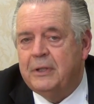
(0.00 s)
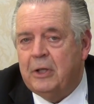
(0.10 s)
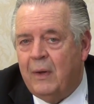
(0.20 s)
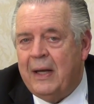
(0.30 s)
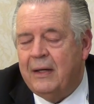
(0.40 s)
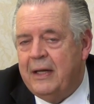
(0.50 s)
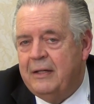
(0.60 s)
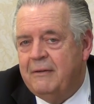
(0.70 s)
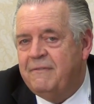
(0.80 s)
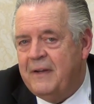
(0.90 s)
to go out
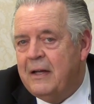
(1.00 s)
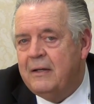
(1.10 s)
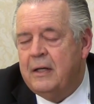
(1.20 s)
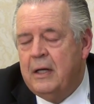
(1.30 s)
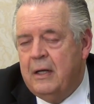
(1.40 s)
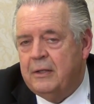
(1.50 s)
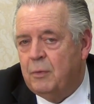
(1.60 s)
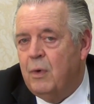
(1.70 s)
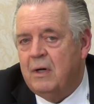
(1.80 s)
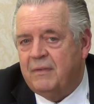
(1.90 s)
and defend
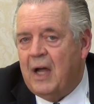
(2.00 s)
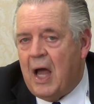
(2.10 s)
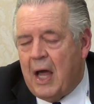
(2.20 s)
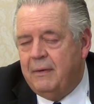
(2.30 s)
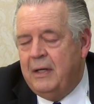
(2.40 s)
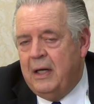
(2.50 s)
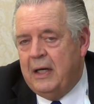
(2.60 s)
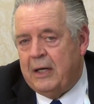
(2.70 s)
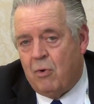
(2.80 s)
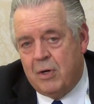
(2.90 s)
the Word of God
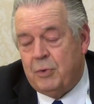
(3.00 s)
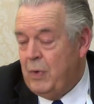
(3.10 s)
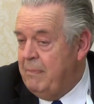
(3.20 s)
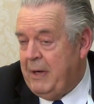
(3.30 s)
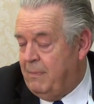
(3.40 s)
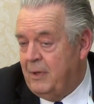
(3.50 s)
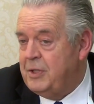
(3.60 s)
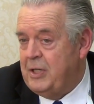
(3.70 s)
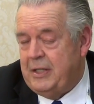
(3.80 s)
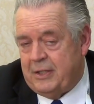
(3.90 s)
in order to win people to
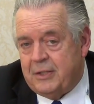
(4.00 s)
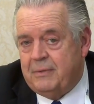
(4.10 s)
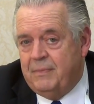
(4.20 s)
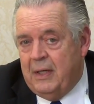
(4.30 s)
Jesus.